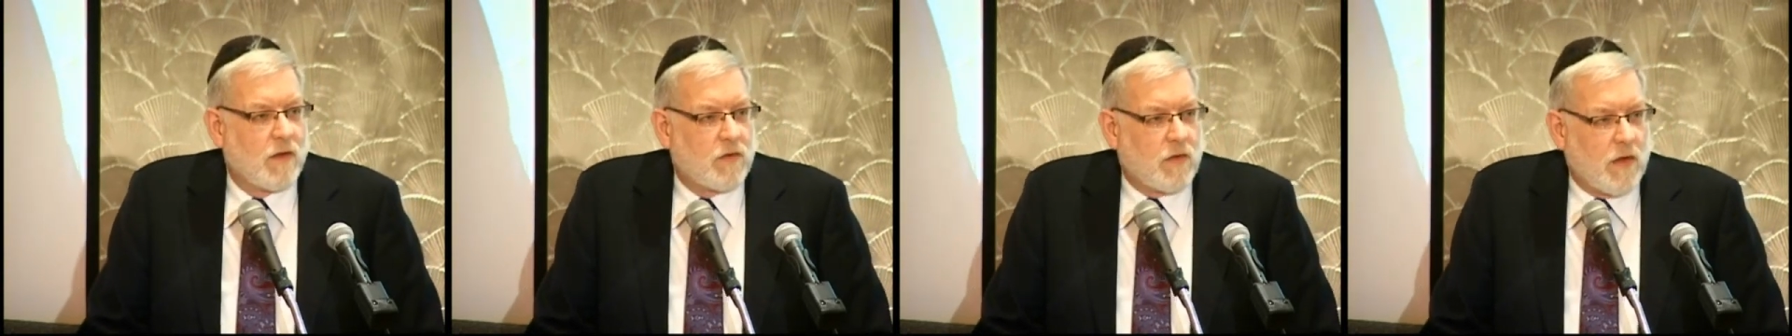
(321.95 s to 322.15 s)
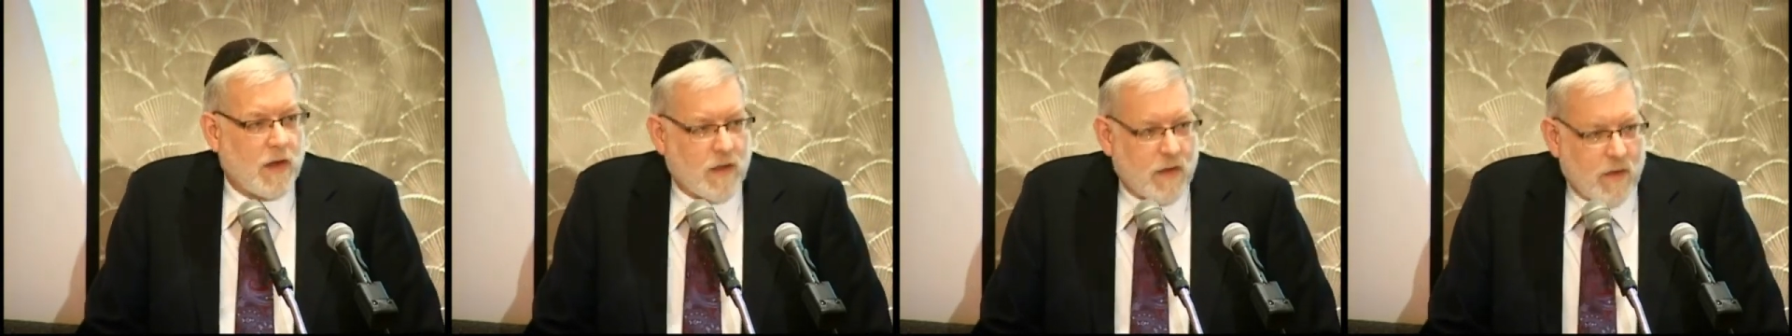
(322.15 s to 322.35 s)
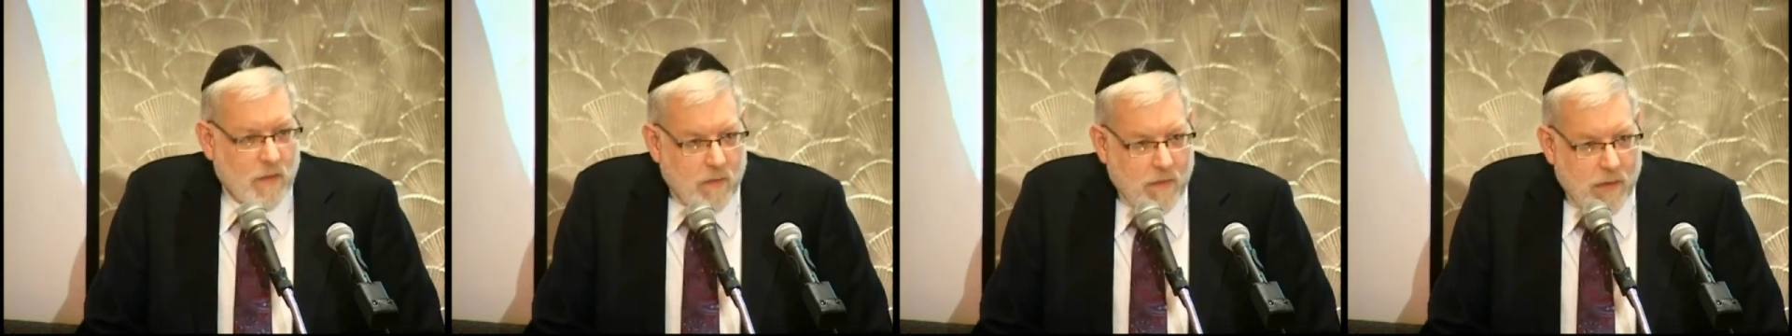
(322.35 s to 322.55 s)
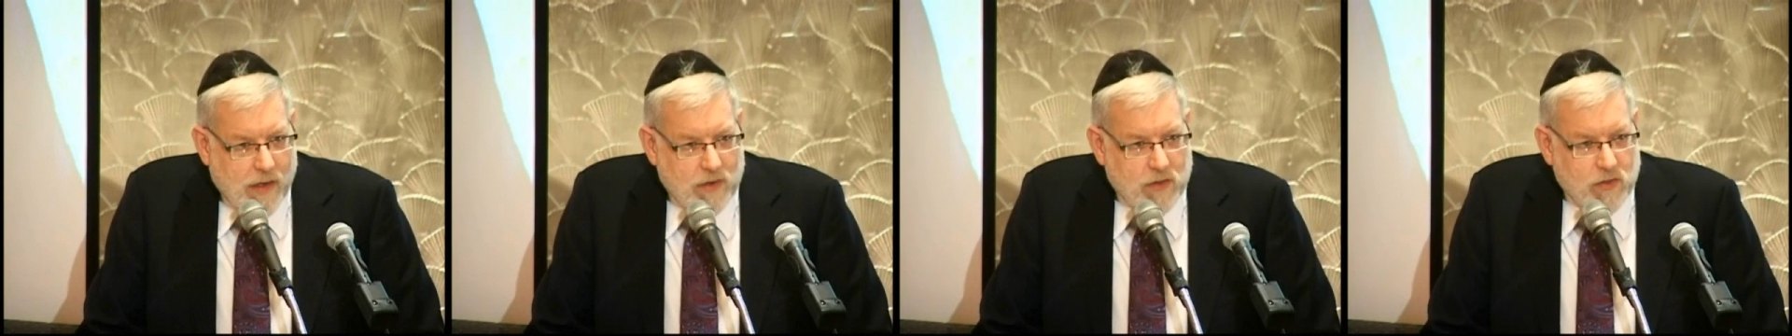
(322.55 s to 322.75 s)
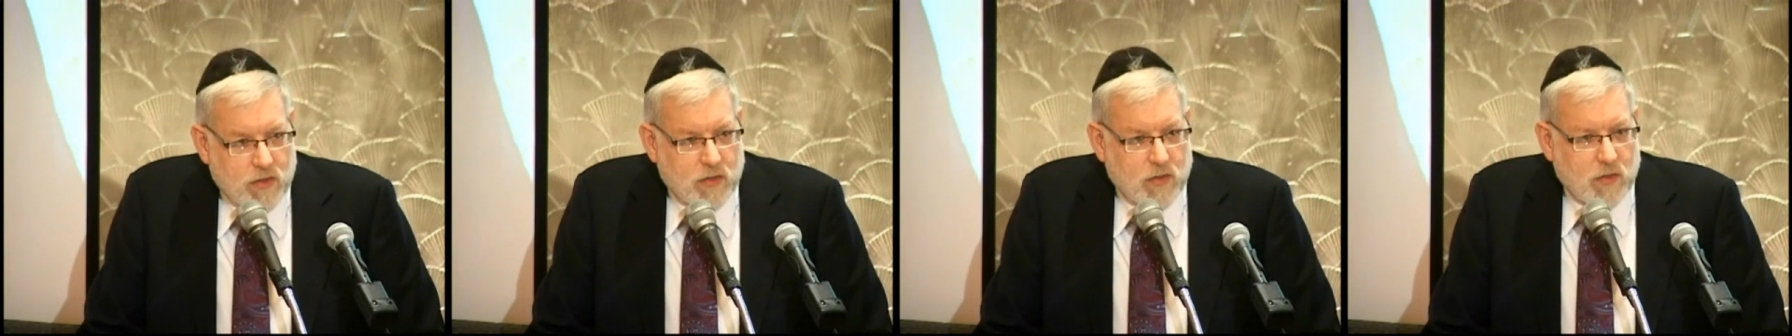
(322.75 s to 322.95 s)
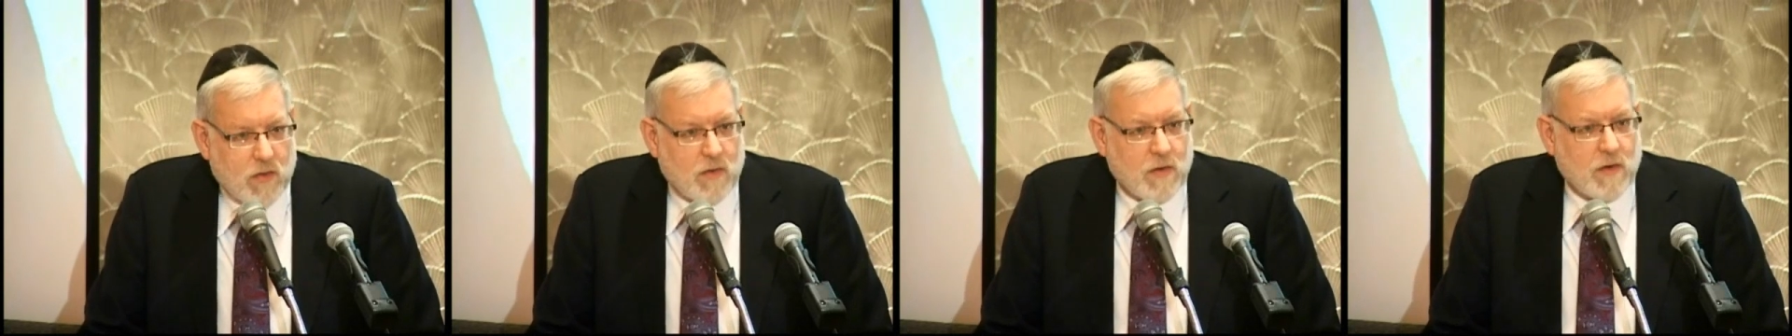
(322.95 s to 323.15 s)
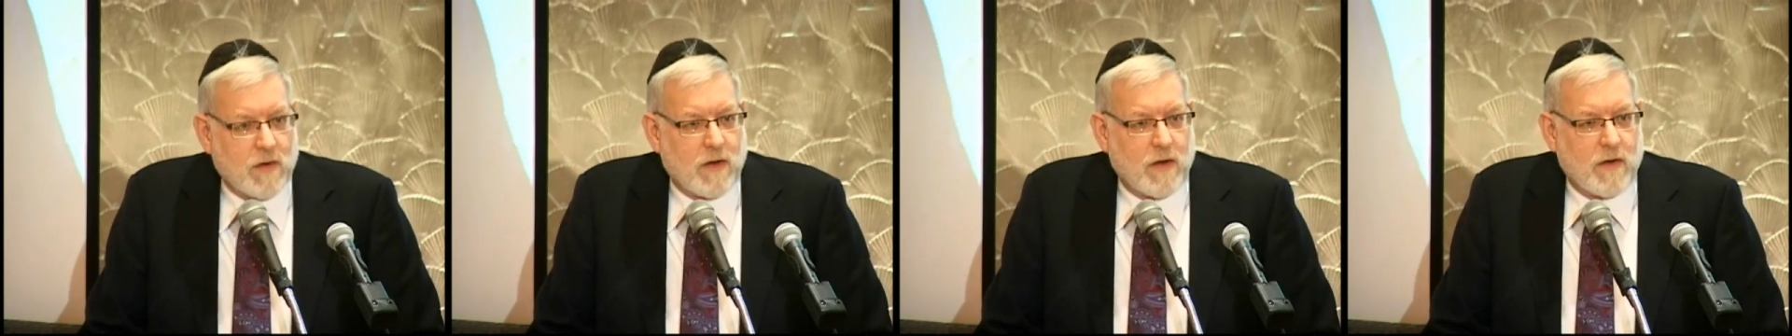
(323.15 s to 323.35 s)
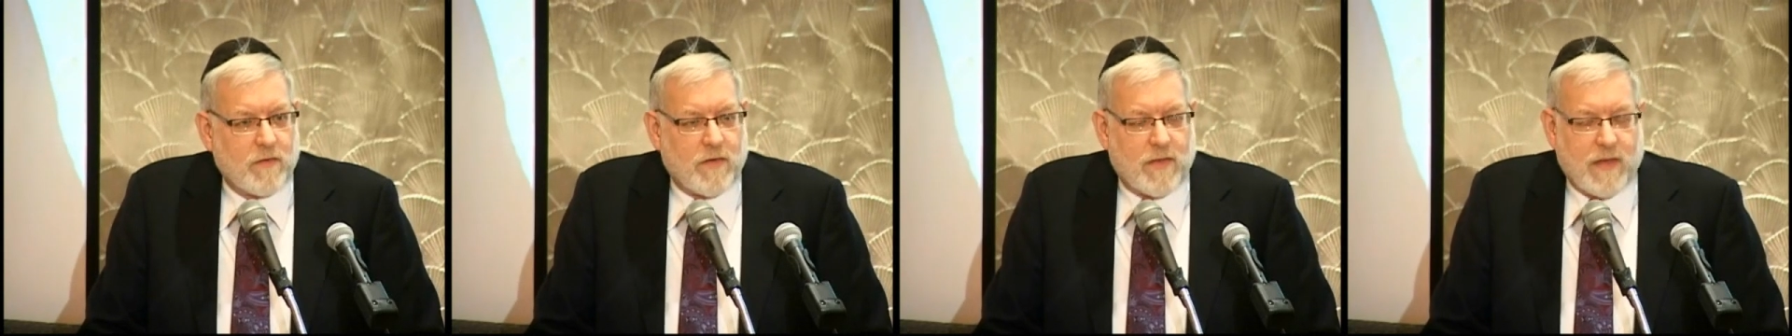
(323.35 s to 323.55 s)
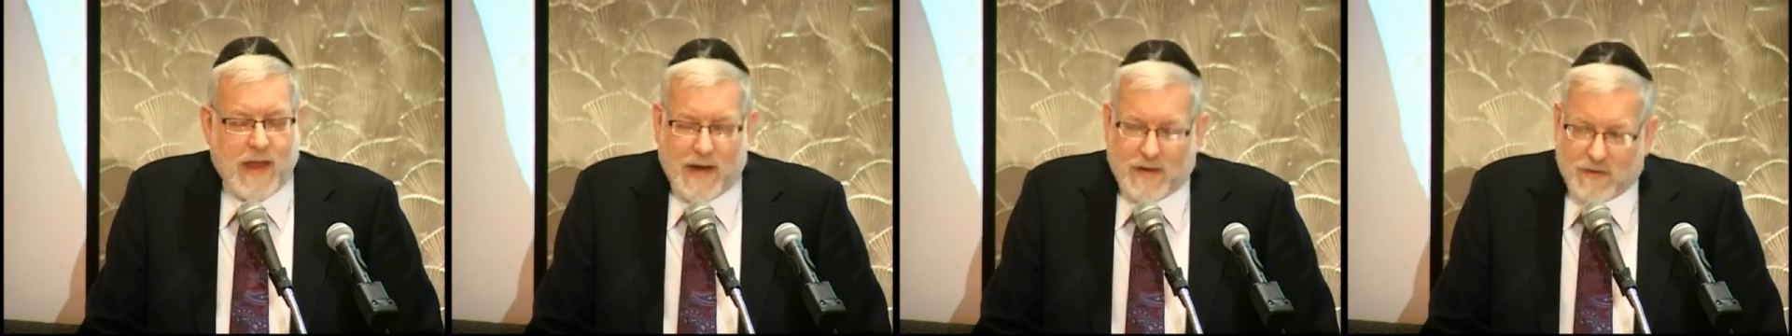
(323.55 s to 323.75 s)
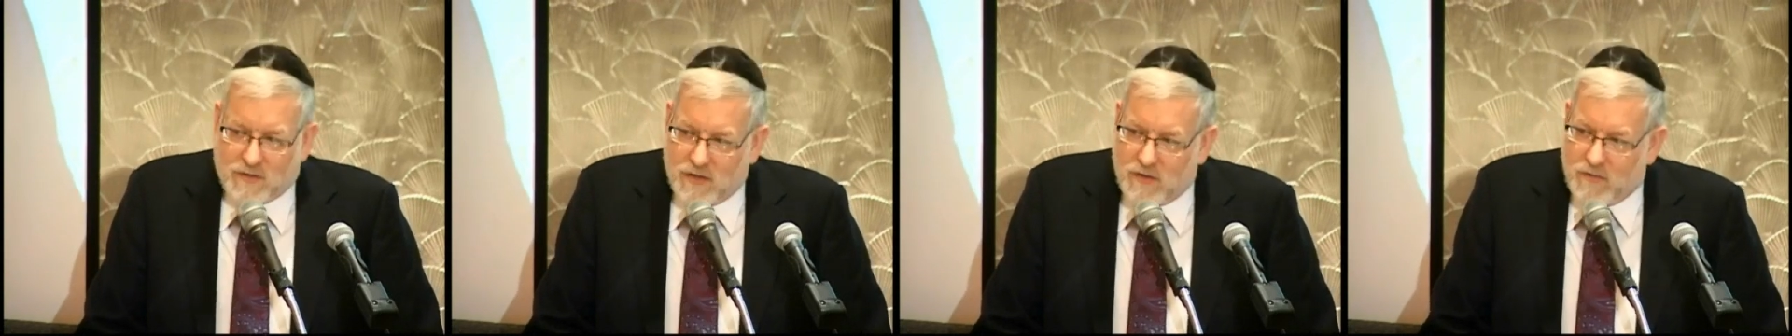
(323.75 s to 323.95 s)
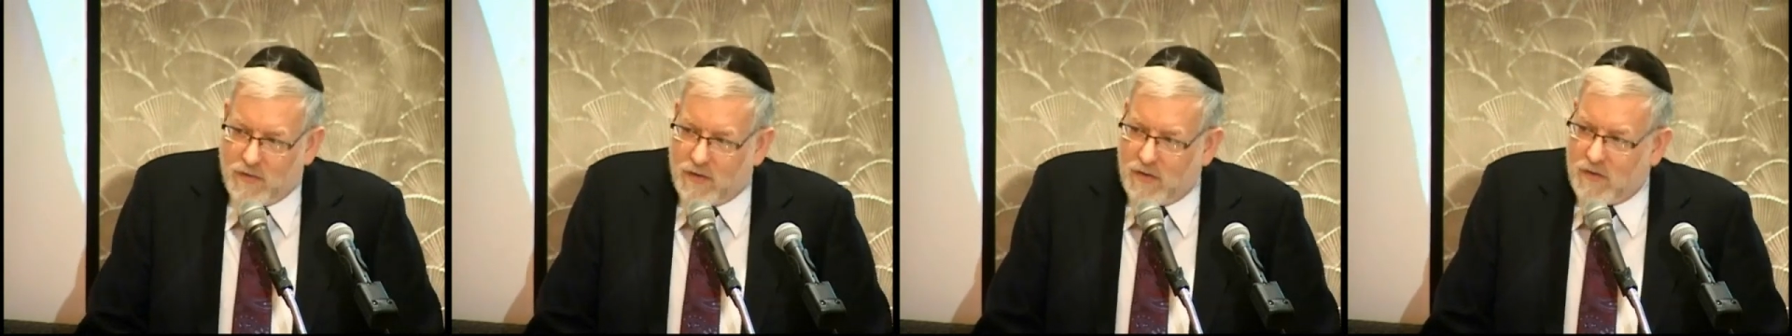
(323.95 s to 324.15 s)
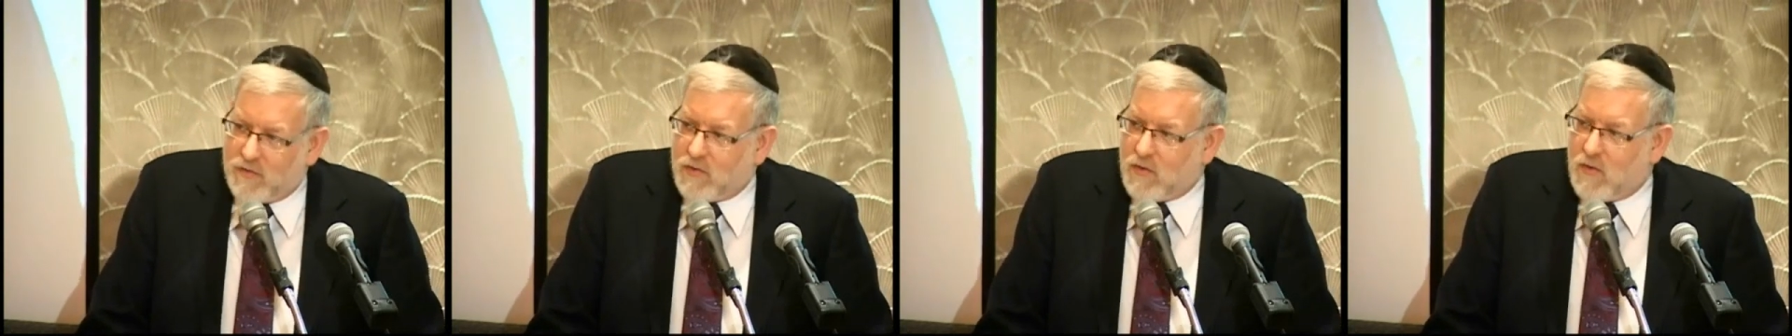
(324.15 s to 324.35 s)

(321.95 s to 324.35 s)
So I commend you for the activities